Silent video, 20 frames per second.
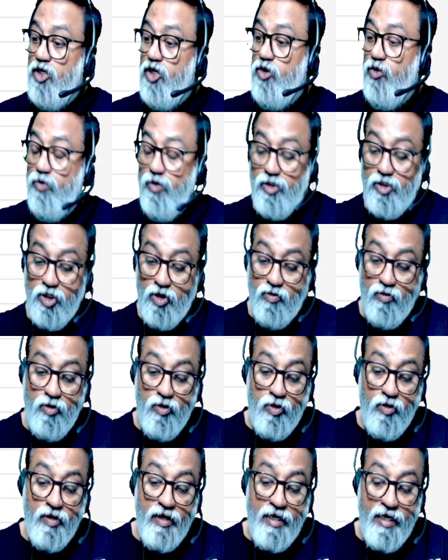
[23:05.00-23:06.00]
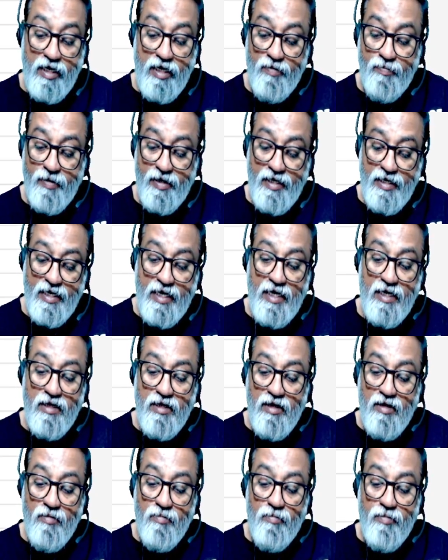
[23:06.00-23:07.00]
Q is equal to 8 by 9,
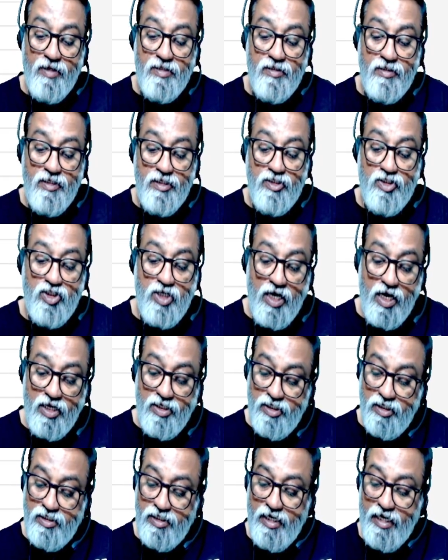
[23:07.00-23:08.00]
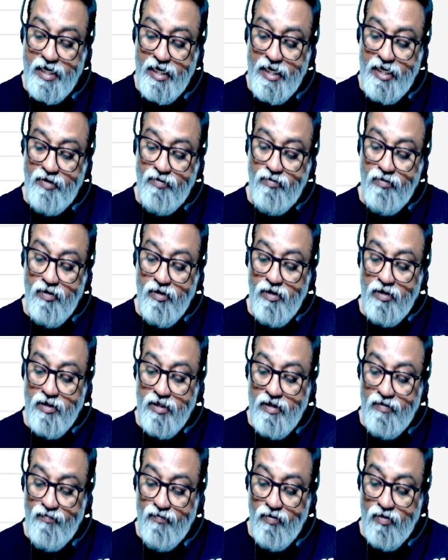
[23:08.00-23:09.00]
but this charge is negative.
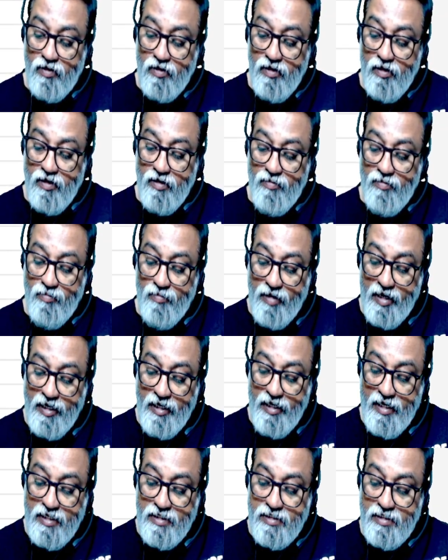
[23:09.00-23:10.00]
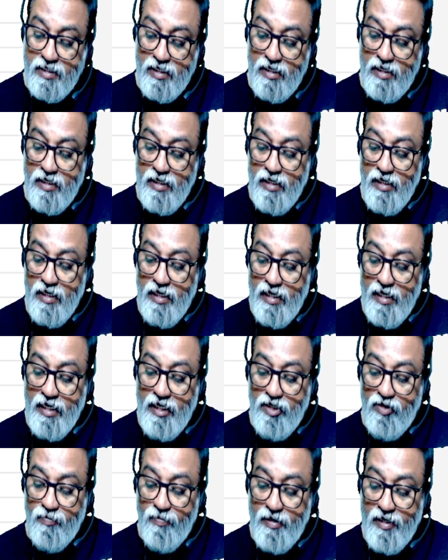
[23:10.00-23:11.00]
Therefore minus
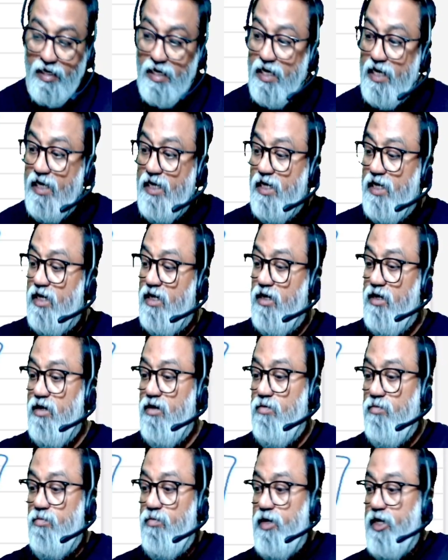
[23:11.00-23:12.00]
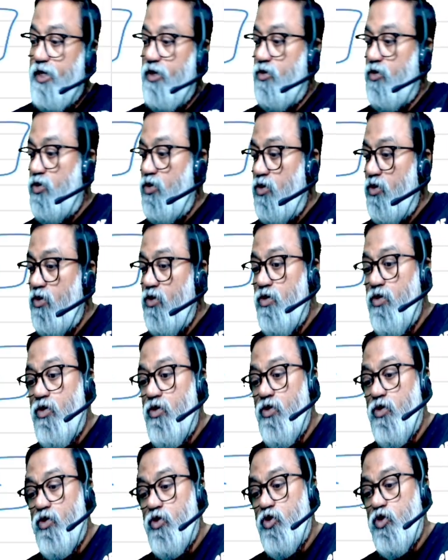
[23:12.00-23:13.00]
8 by 9
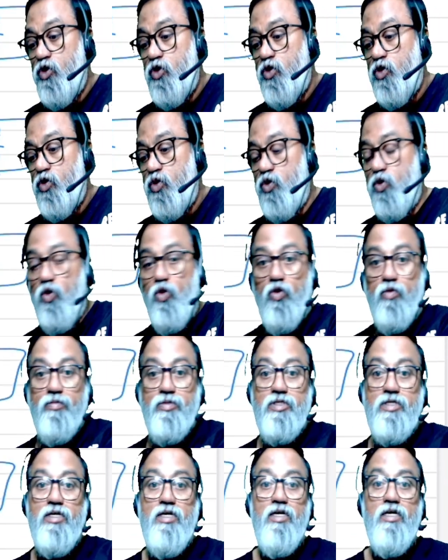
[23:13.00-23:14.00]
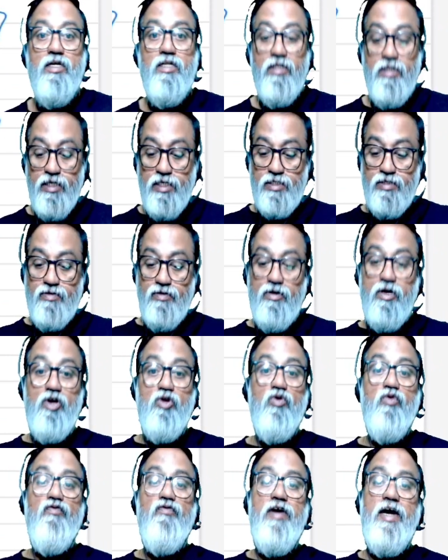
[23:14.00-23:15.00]
microcoulombs. This you
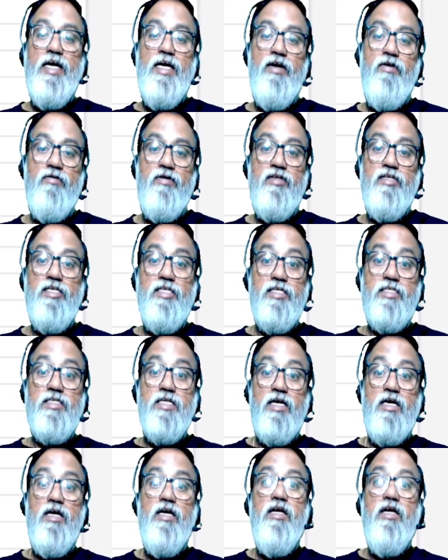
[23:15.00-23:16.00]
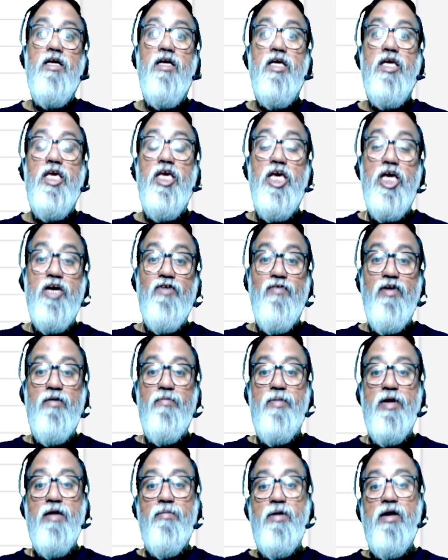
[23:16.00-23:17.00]
have to find out. This is a
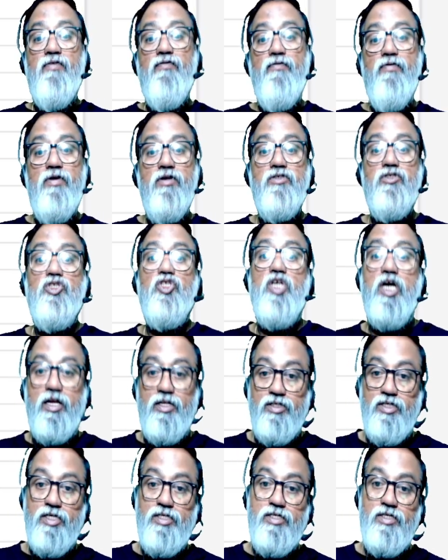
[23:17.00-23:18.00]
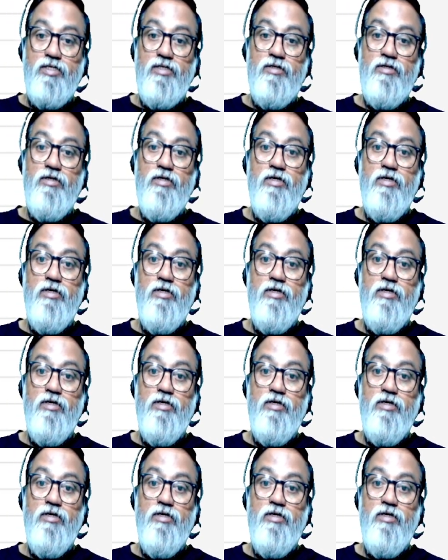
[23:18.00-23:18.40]
equilibrium of charges.